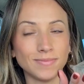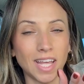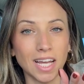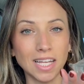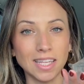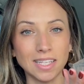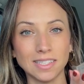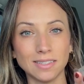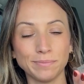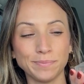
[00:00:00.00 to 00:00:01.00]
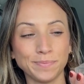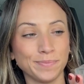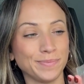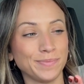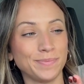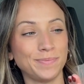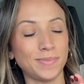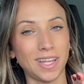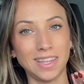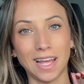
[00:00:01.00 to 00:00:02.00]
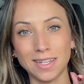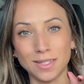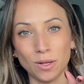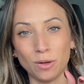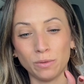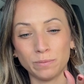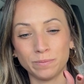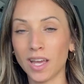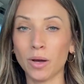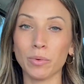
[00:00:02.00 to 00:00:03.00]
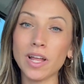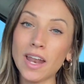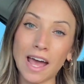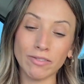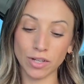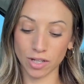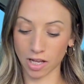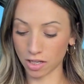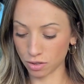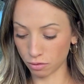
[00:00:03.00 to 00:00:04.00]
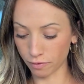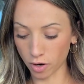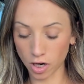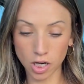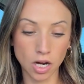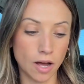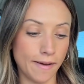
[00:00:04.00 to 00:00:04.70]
I got this, and that is all. We're not having good luck so far.